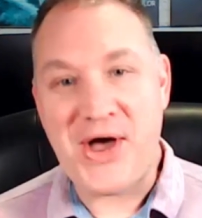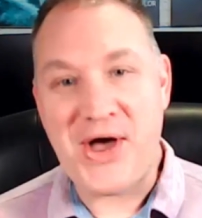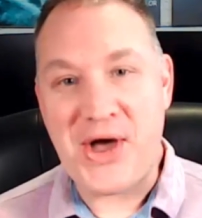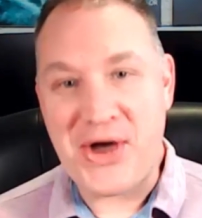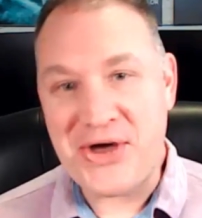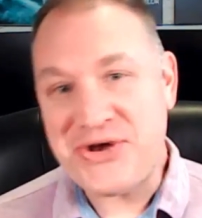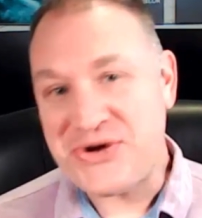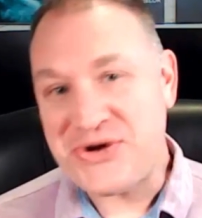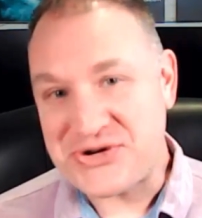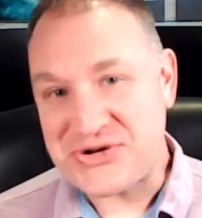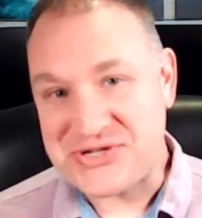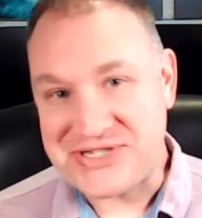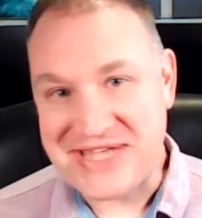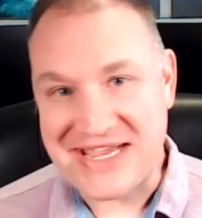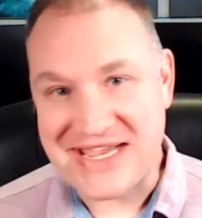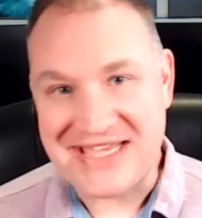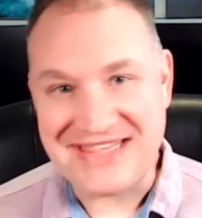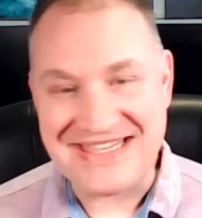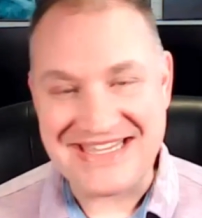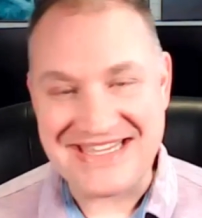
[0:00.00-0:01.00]

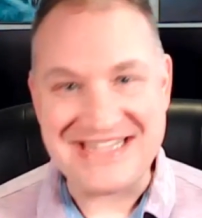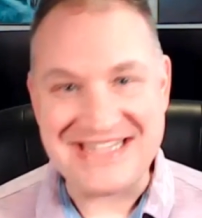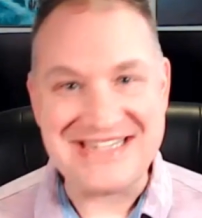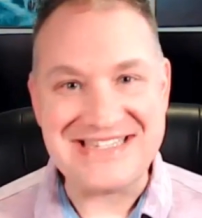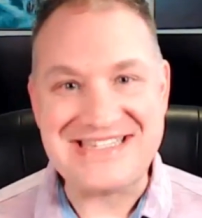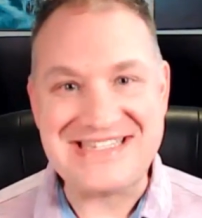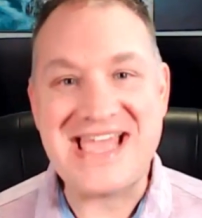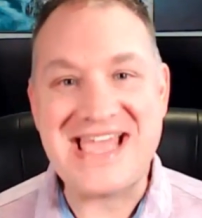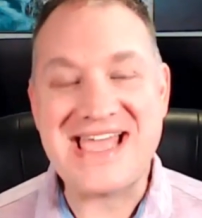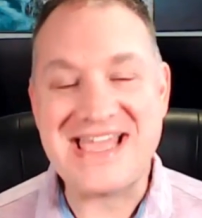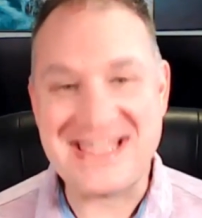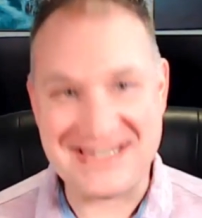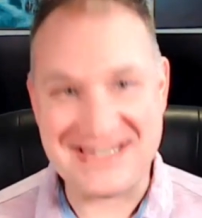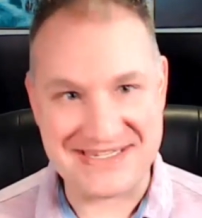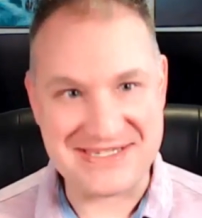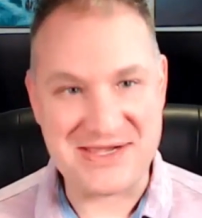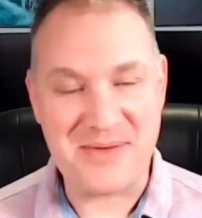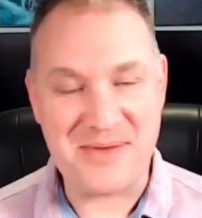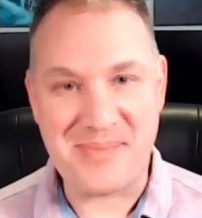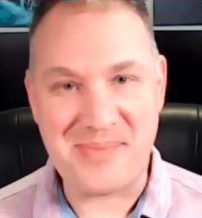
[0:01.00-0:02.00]
understand the
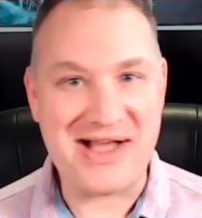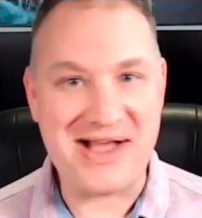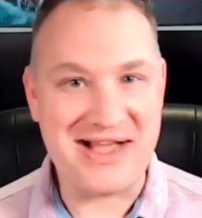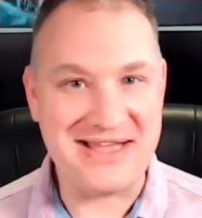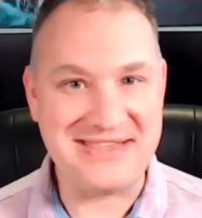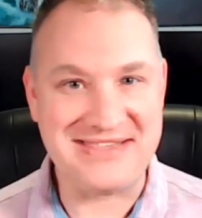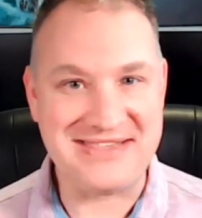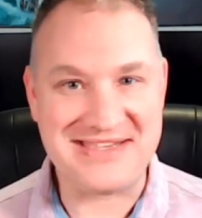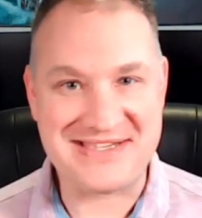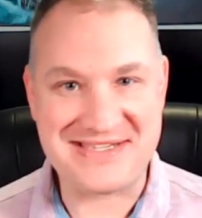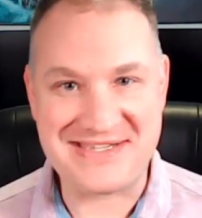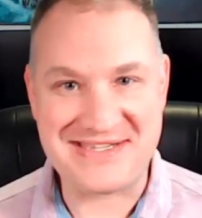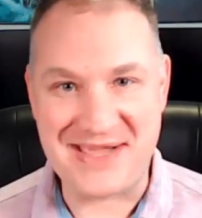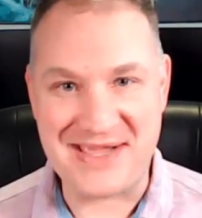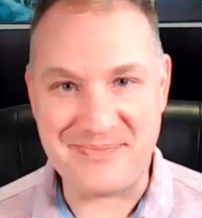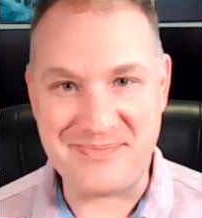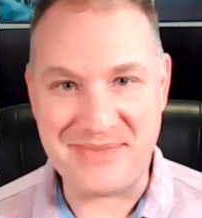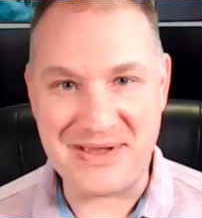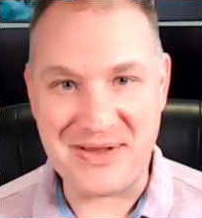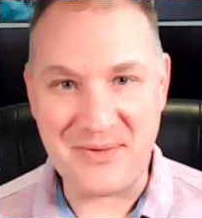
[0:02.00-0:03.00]
intent behind the
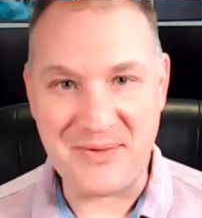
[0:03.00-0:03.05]
statement.